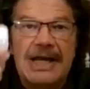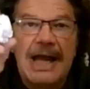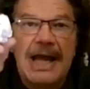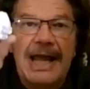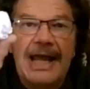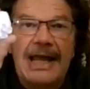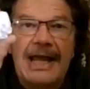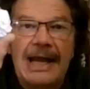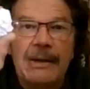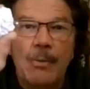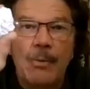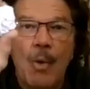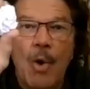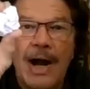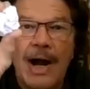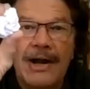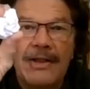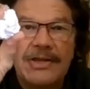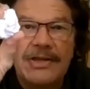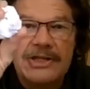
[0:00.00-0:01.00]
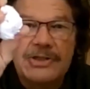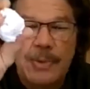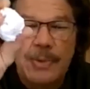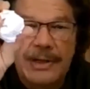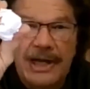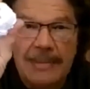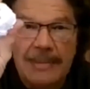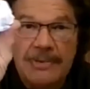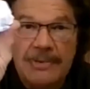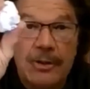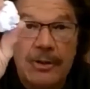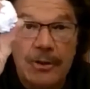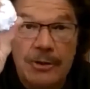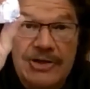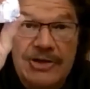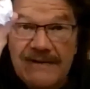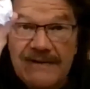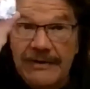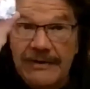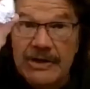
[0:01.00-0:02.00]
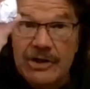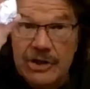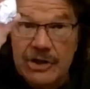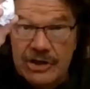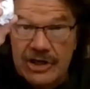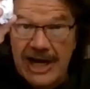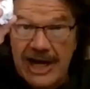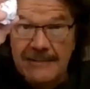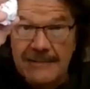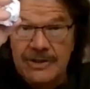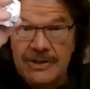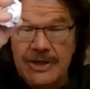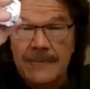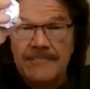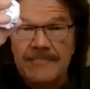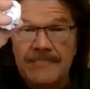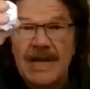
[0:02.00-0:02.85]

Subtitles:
and I wadded this one up so they're different shapes.